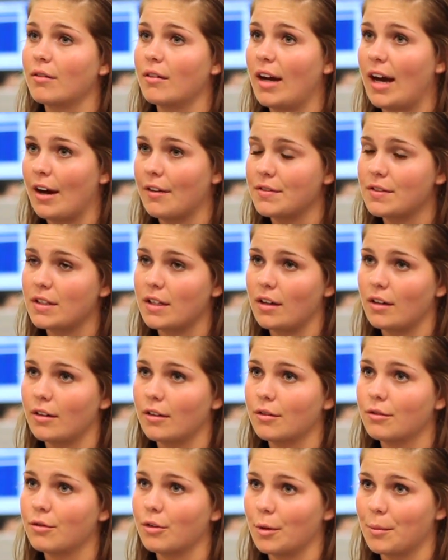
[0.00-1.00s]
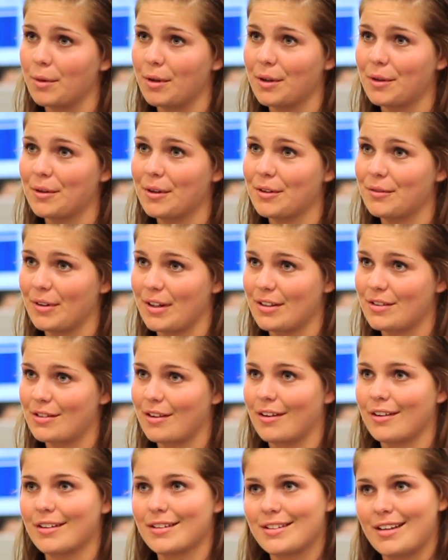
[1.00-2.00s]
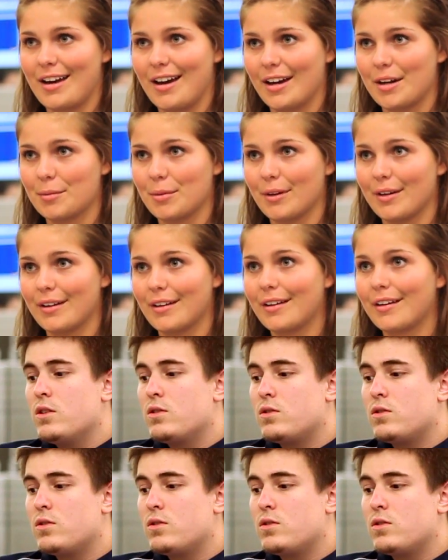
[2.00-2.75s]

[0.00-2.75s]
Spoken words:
half-scale Formula One race car that's a hybrid.